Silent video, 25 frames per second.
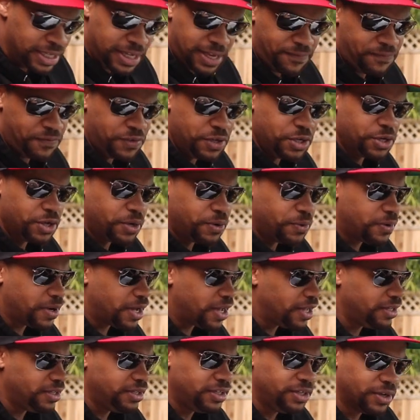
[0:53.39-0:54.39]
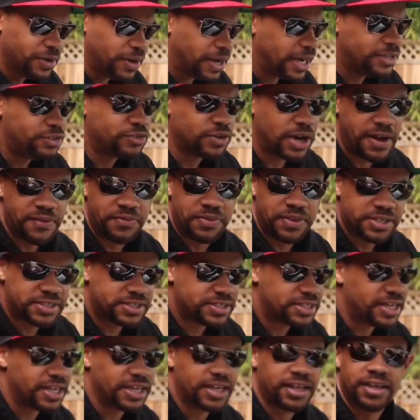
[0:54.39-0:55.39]
if you know, I drive
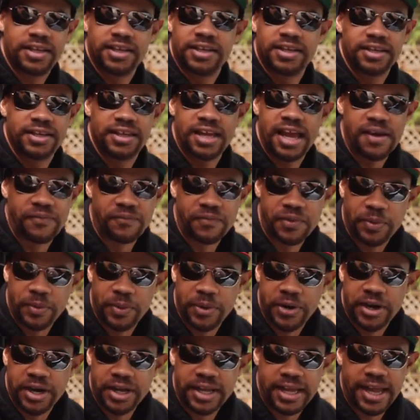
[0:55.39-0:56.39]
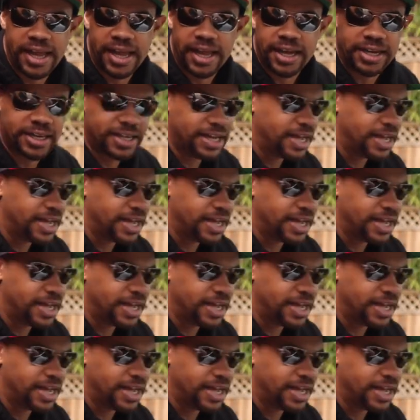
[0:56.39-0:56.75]
this thing everywhere I can.